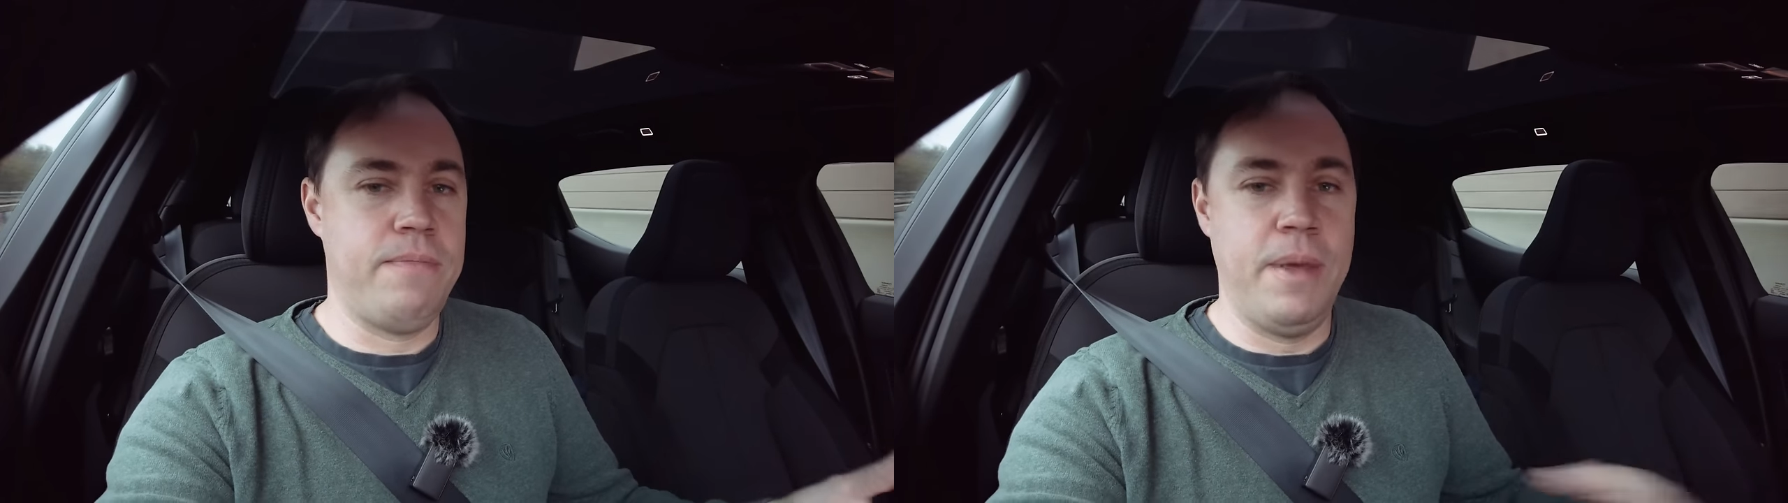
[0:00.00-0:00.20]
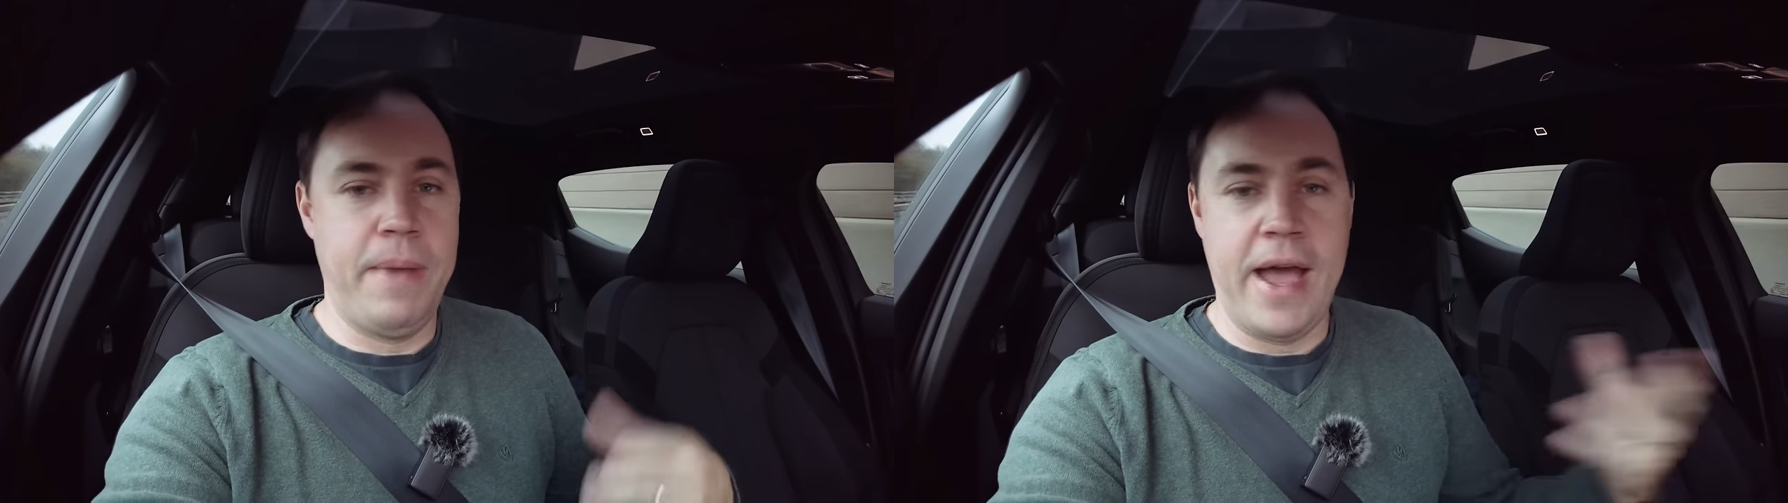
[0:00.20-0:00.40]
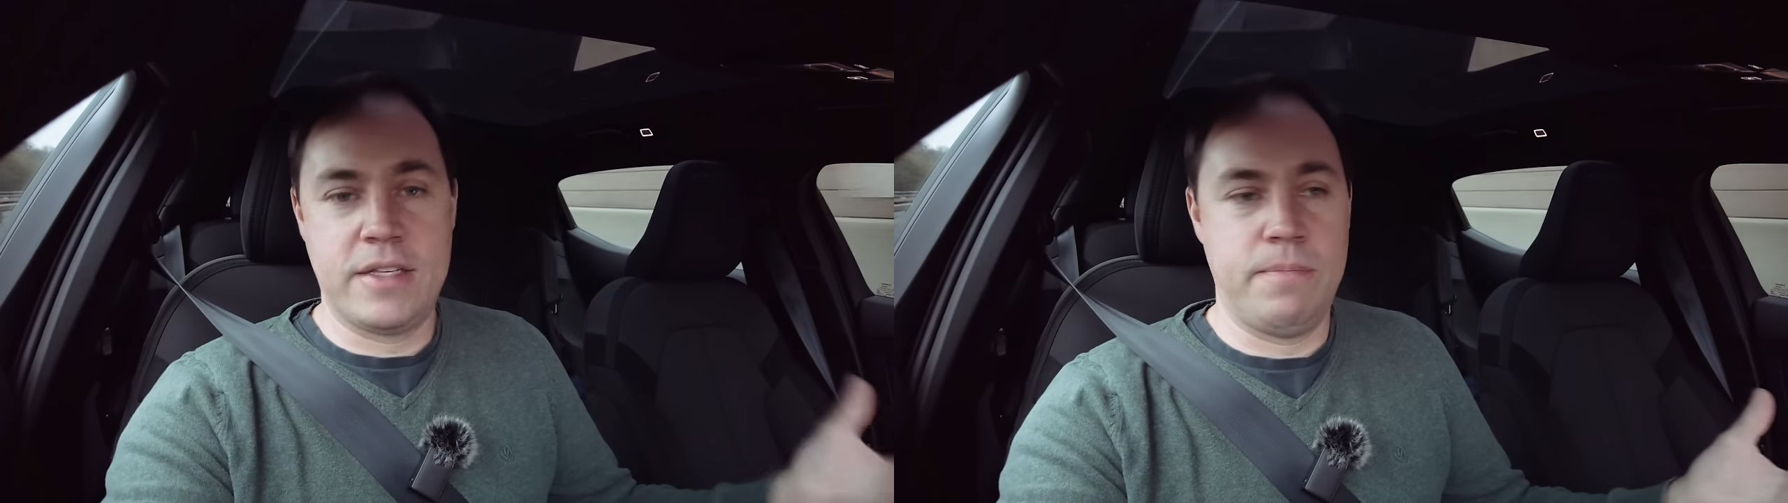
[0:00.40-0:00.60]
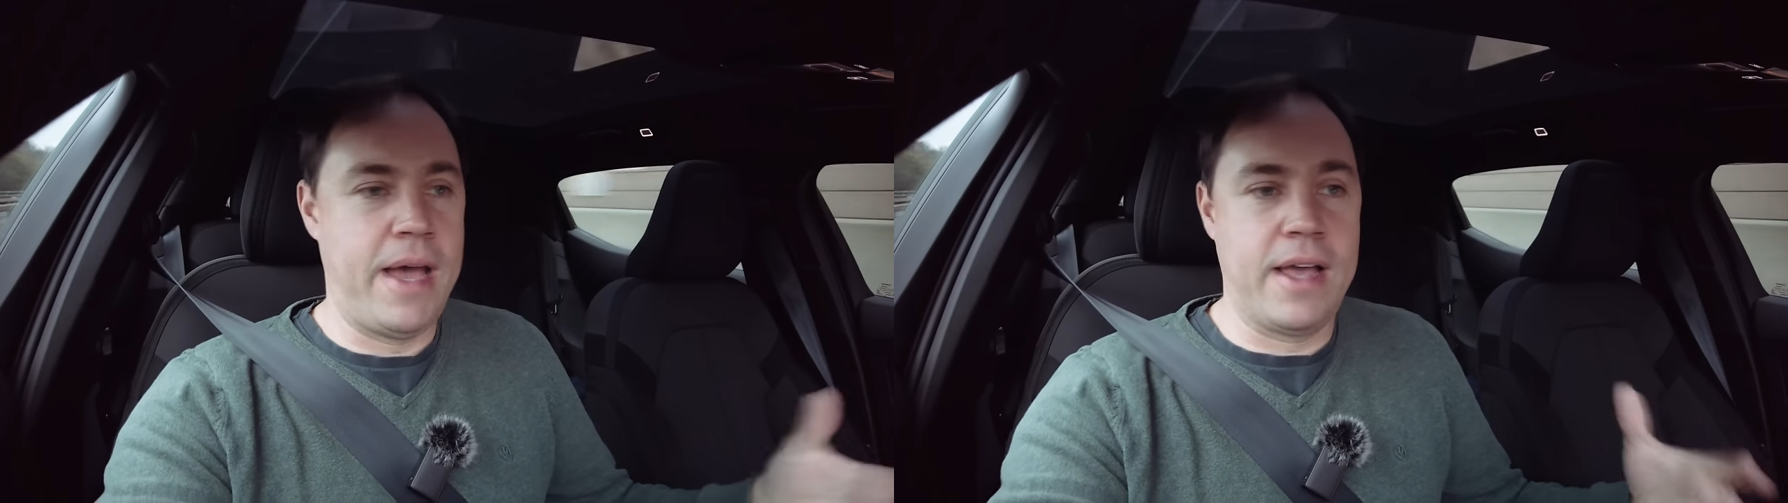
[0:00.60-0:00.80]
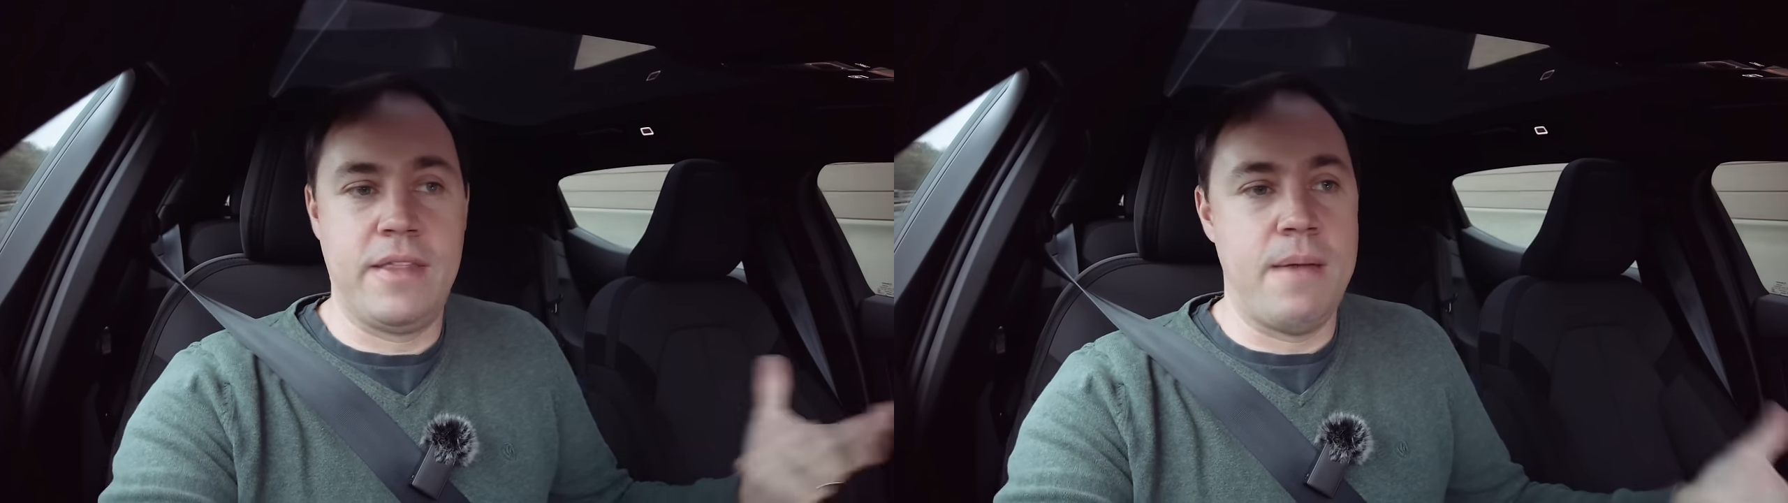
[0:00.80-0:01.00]
the back,
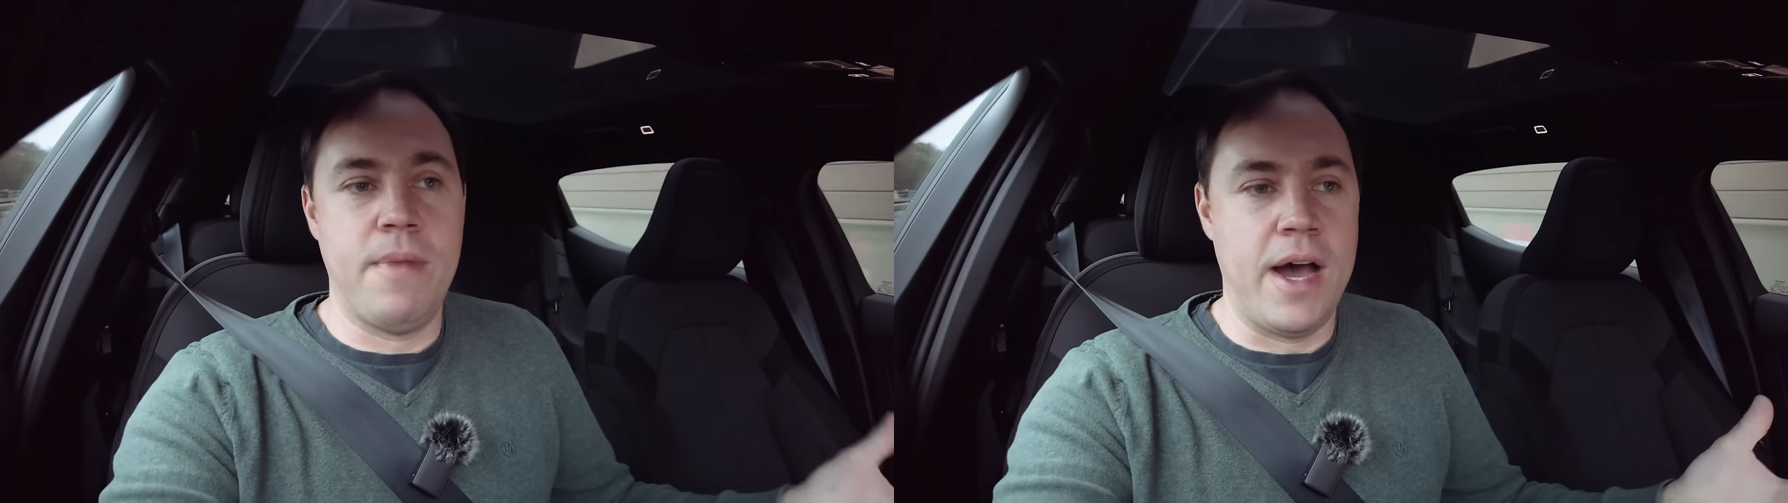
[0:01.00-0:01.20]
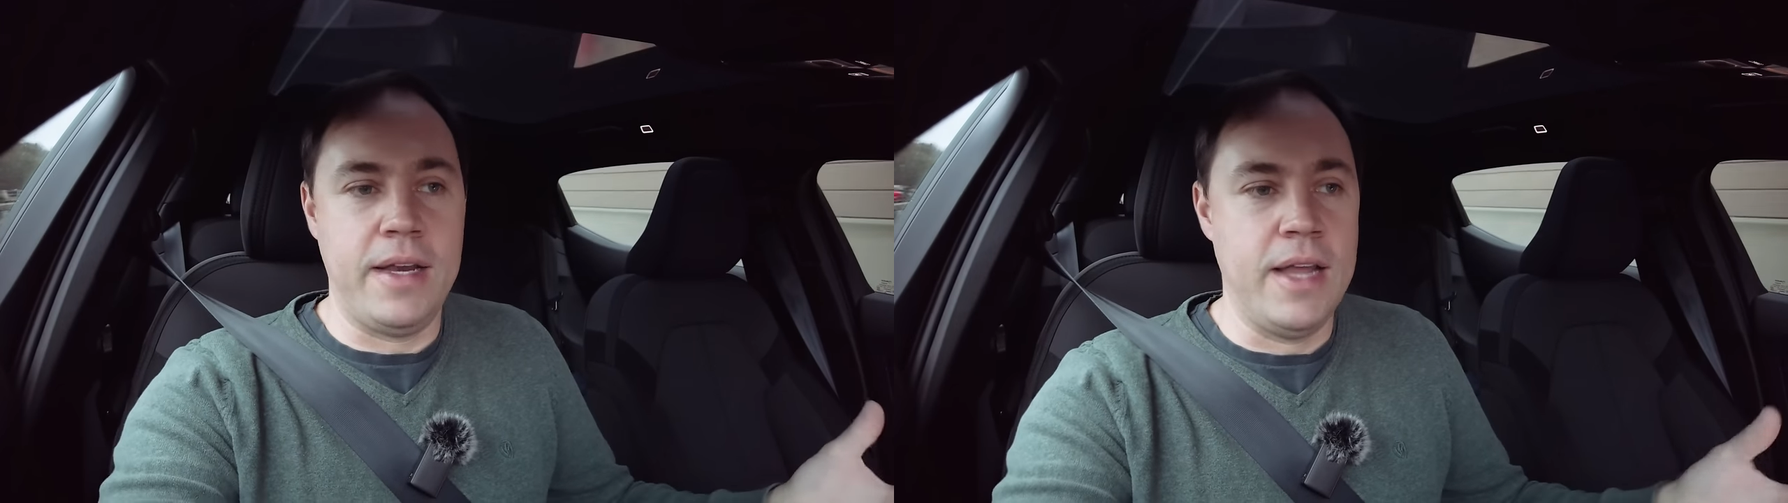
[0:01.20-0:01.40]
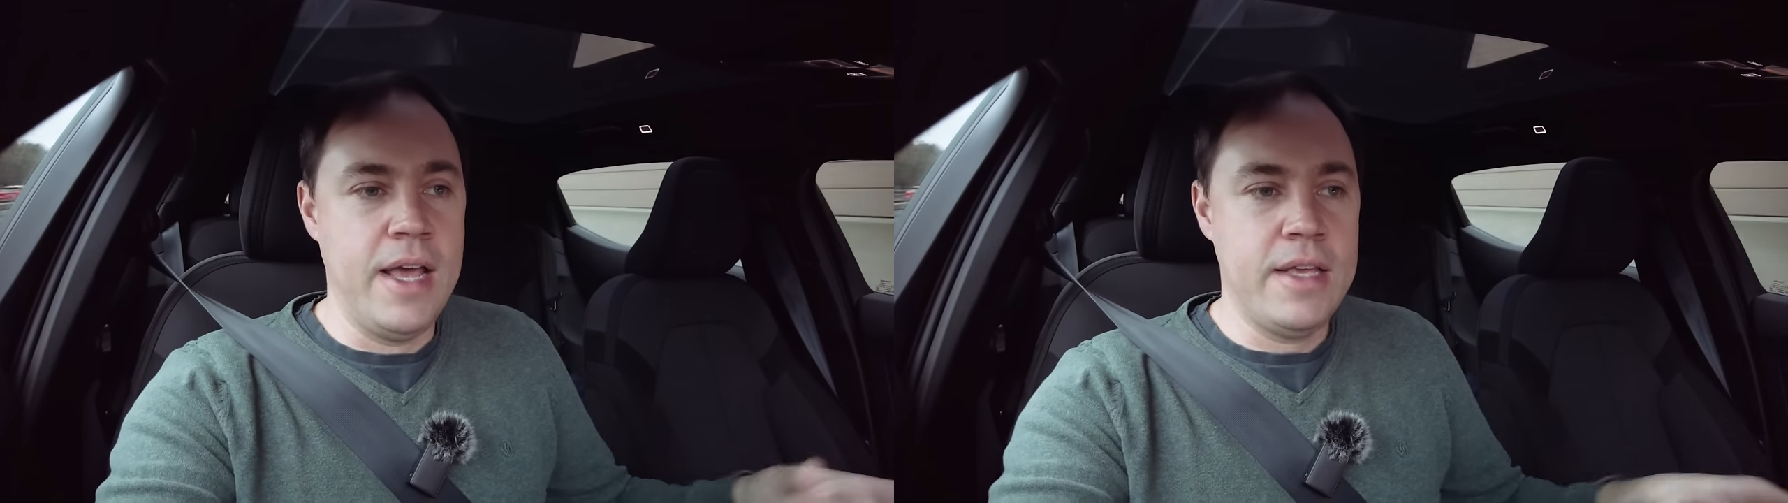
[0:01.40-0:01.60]
back of their mind,